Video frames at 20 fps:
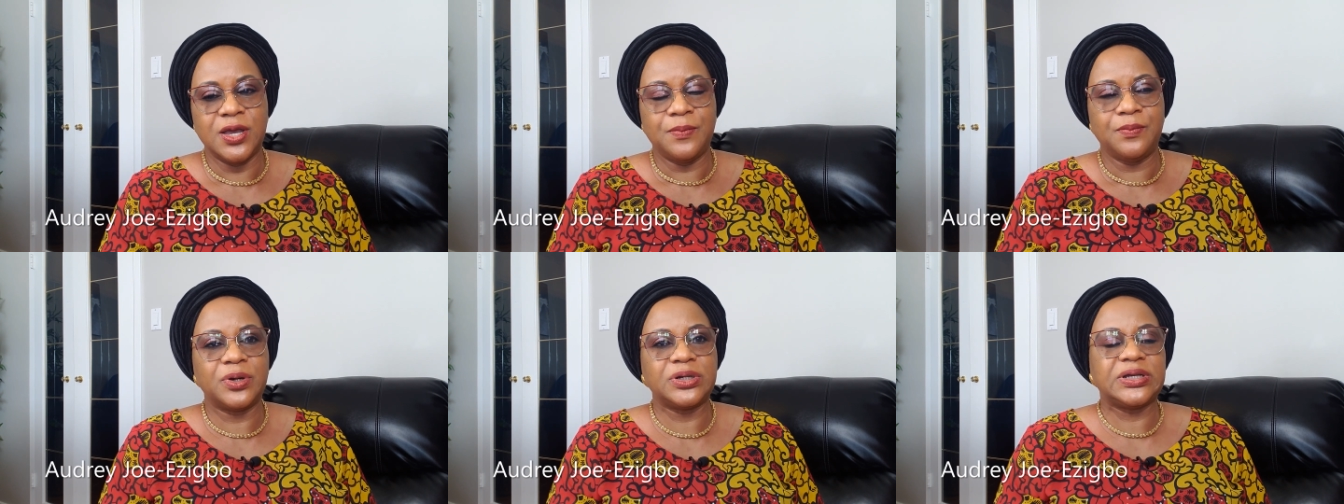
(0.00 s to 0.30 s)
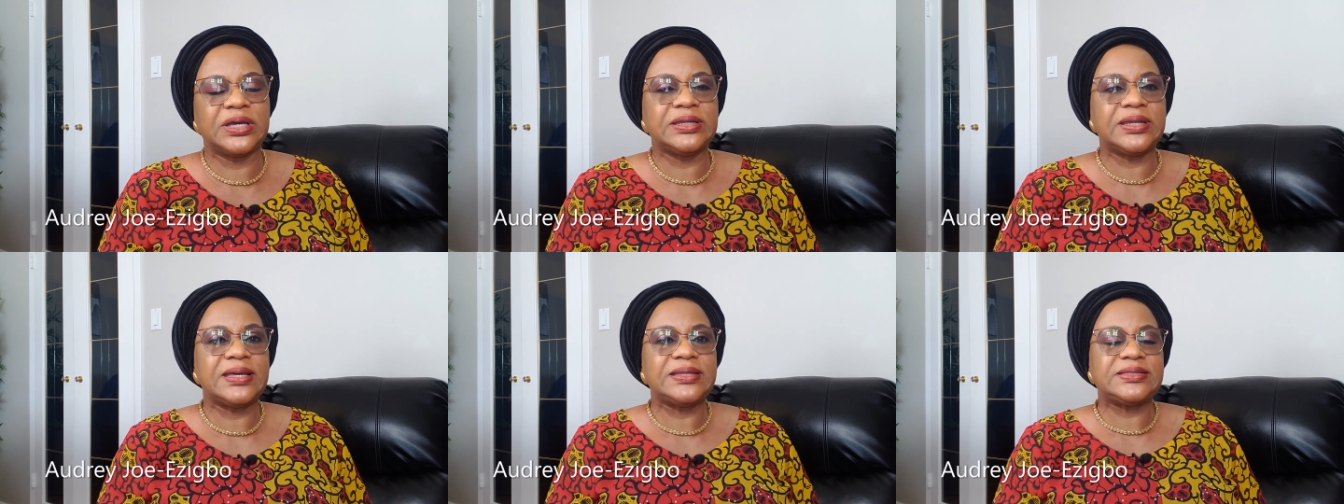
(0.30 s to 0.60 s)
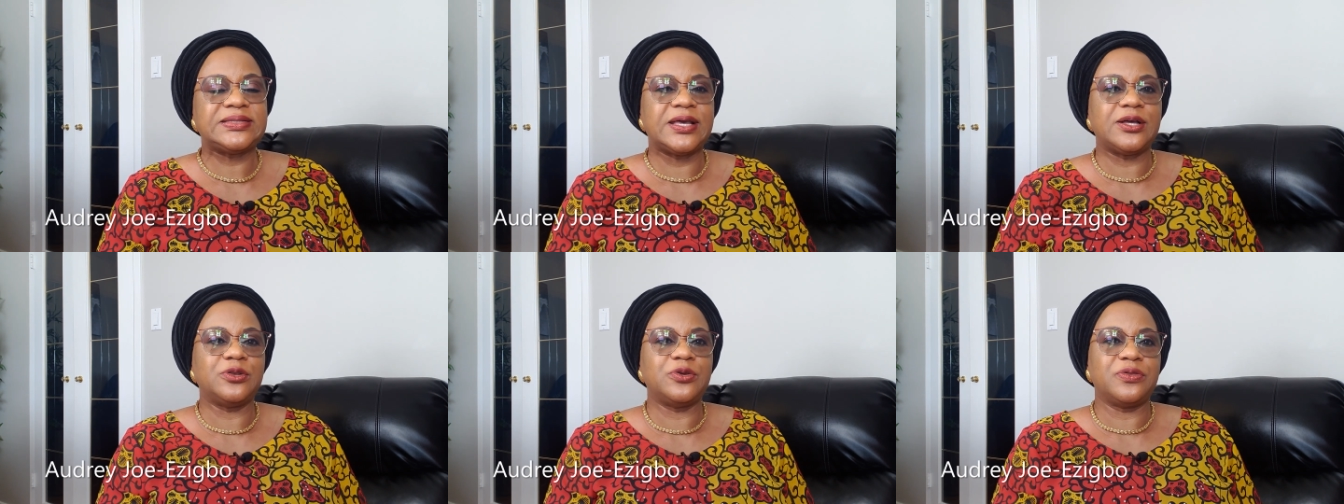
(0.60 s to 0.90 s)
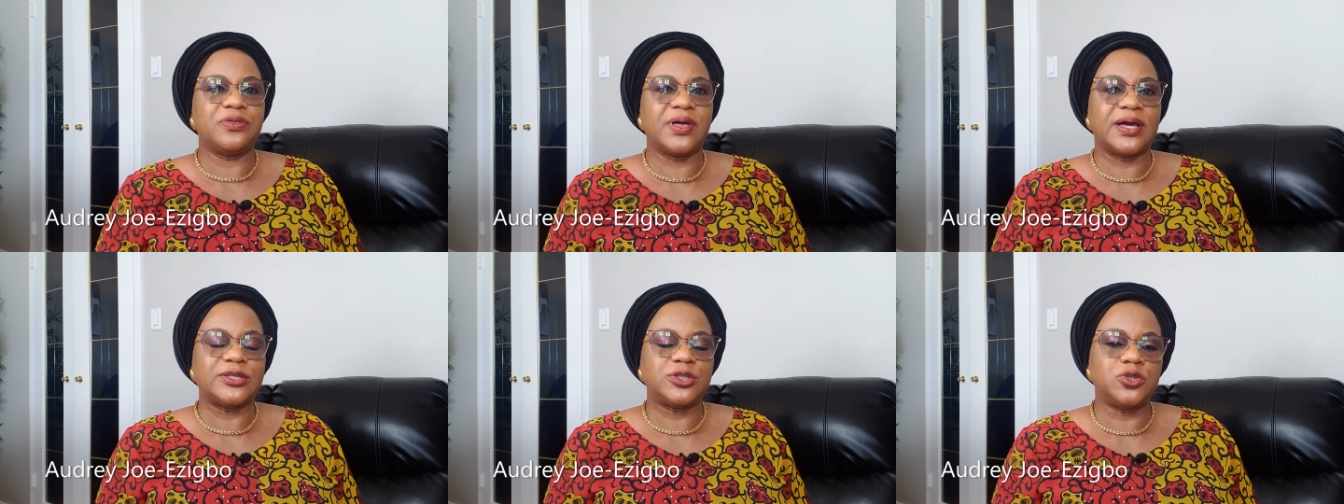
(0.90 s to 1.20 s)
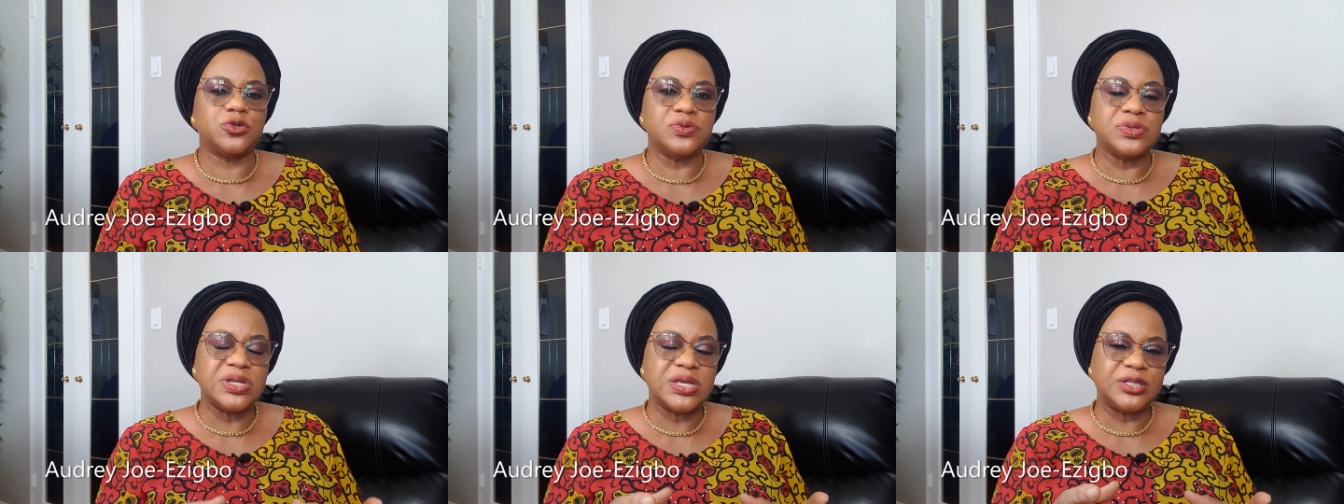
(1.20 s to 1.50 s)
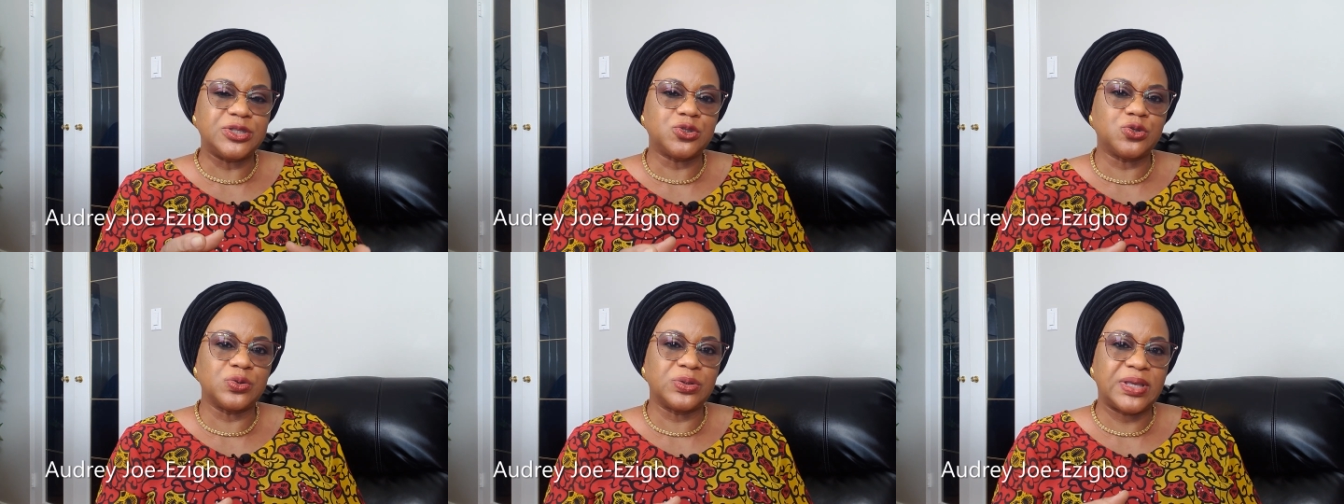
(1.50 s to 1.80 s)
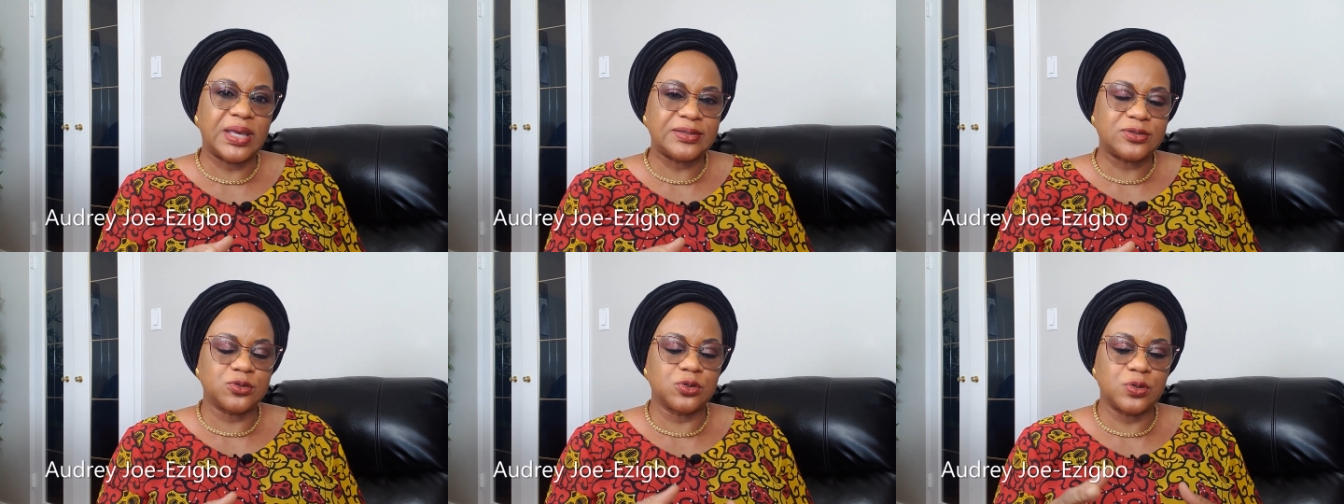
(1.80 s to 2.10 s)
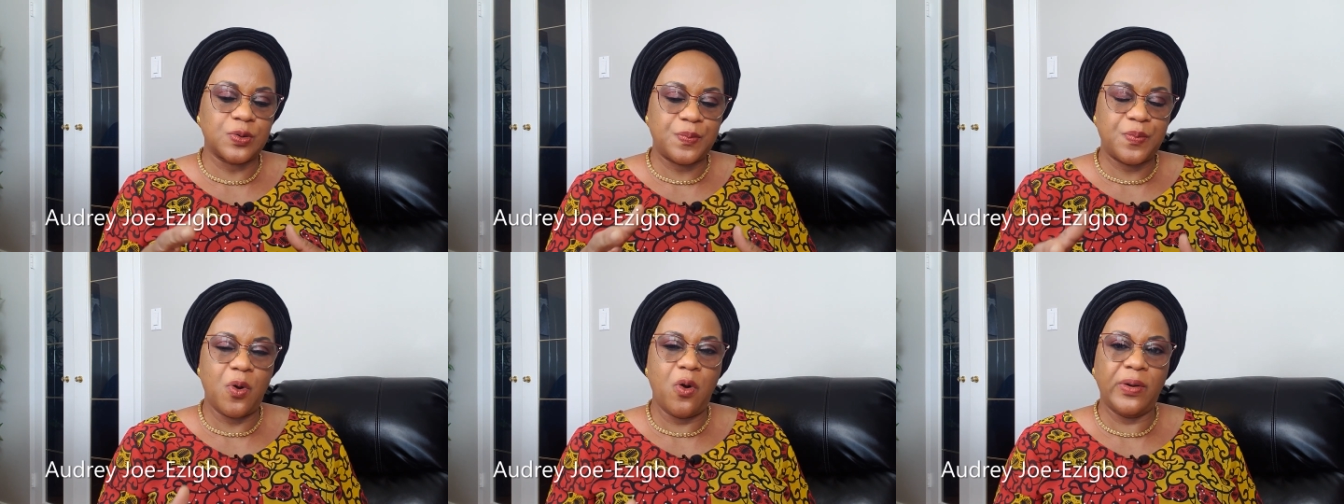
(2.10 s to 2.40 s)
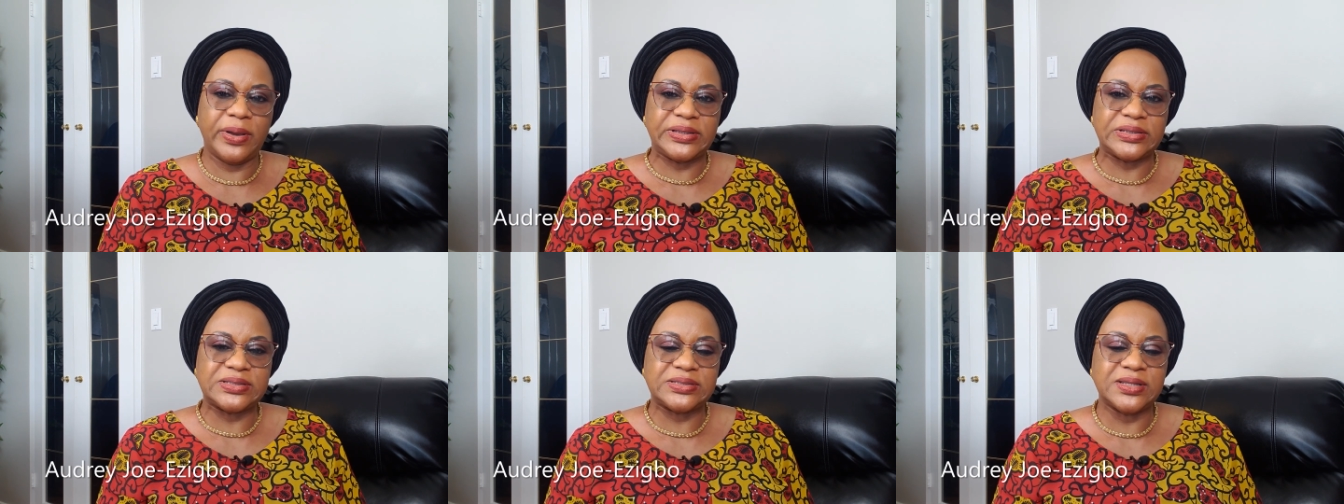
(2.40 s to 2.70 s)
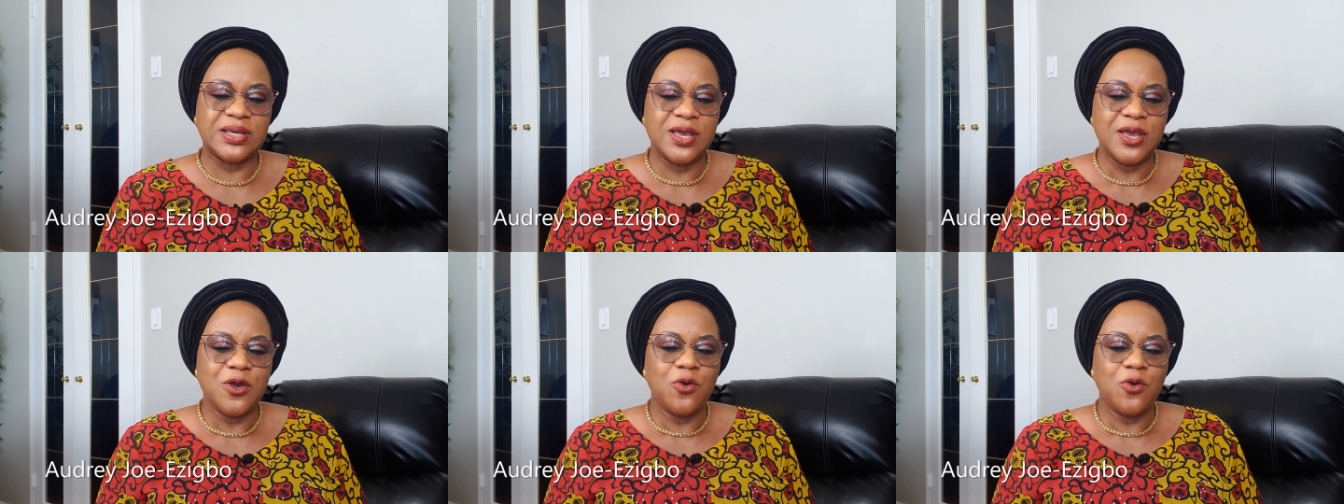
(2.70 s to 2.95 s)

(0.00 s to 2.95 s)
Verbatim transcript: But can I tell you that you need to get to the point